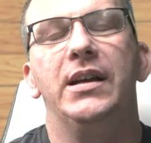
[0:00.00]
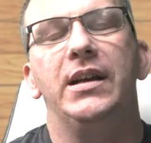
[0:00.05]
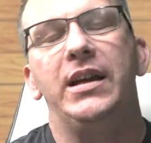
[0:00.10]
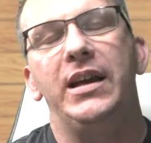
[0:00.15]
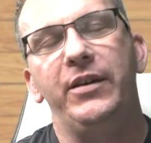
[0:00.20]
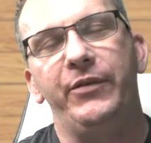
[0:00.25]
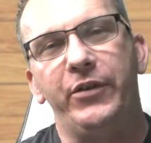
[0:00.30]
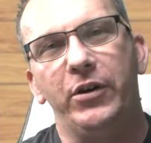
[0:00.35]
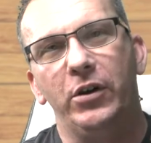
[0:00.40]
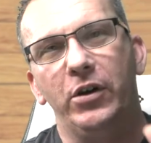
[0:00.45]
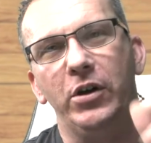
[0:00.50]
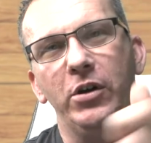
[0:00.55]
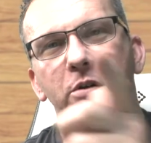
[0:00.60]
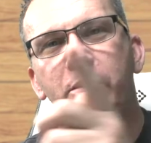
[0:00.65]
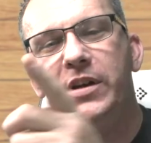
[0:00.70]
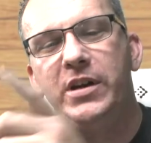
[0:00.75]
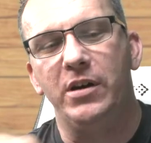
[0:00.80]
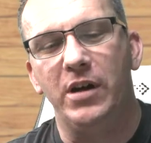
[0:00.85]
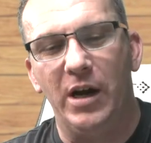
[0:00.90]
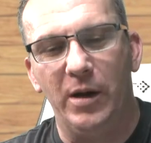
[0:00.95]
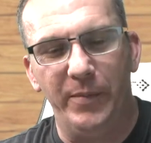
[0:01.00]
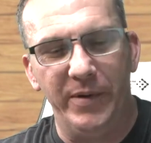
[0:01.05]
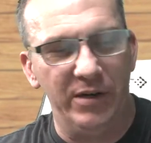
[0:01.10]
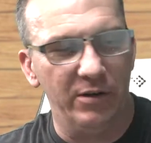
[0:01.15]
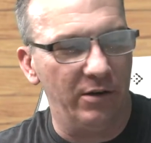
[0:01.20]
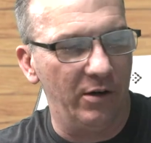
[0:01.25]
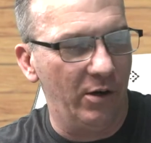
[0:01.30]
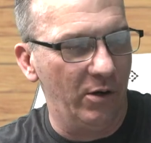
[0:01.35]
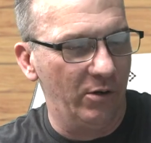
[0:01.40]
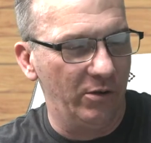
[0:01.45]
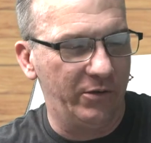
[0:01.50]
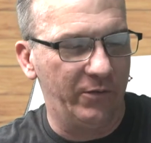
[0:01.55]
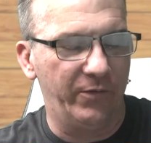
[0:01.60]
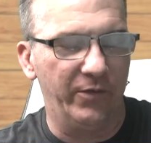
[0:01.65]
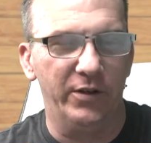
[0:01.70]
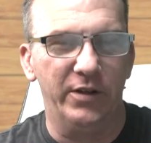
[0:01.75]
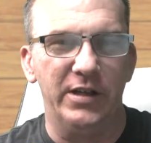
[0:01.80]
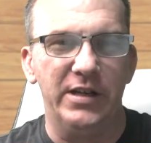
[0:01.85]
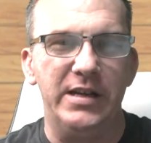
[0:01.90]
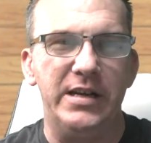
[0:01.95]
If you're new here, I'll be your host for
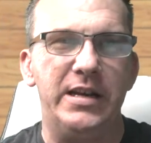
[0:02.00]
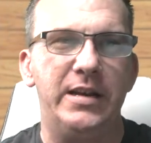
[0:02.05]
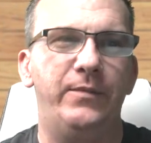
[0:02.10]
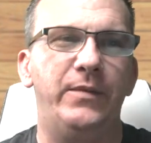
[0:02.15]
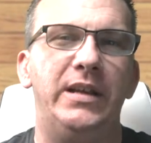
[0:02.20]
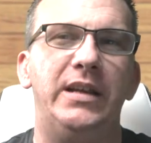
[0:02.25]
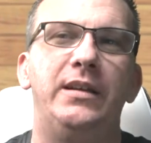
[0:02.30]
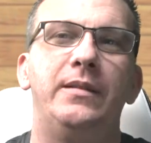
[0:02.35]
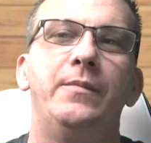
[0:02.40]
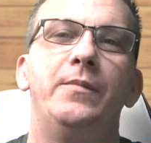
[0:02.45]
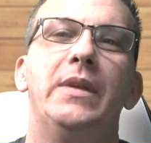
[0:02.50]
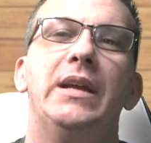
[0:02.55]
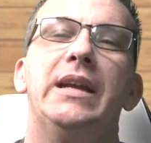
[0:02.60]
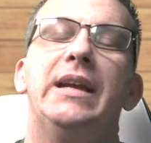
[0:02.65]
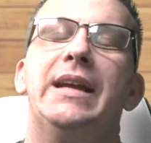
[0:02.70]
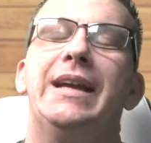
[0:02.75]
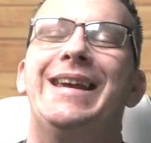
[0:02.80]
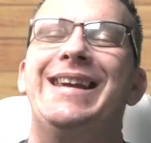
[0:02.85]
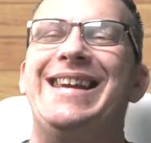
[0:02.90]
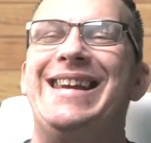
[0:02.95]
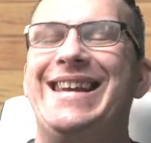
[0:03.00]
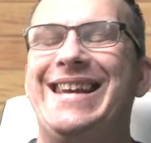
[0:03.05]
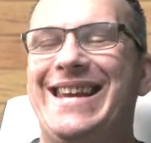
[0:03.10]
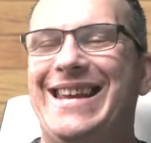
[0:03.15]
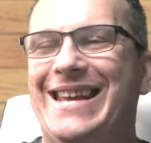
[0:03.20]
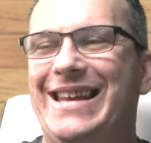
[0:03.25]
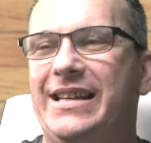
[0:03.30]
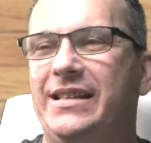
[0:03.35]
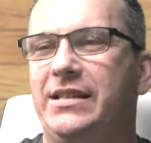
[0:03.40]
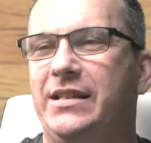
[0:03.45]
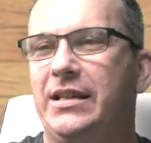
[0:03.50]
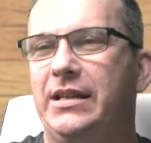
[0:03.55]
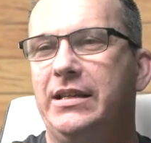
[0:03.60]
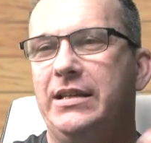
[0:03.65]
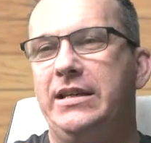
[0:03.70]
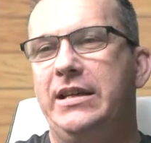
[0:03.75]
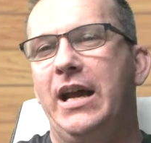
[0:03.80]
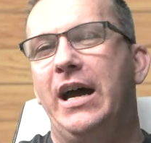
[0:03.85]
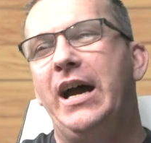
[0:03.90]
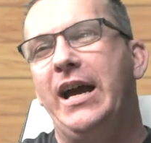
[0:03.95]
the evening. And
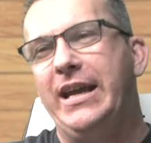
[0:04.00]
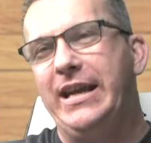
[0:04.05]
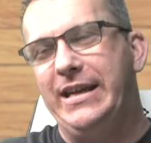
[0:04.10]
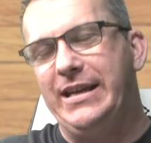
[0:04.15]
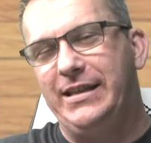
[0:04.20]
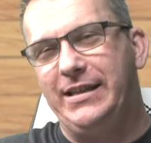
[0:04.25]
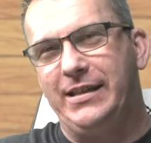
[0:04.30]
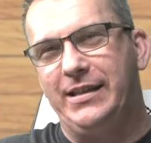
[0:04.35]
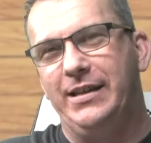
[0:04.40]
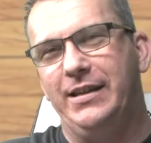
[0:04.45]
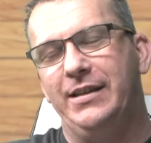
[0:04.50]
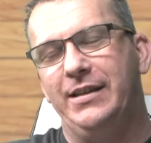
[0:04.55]
tonight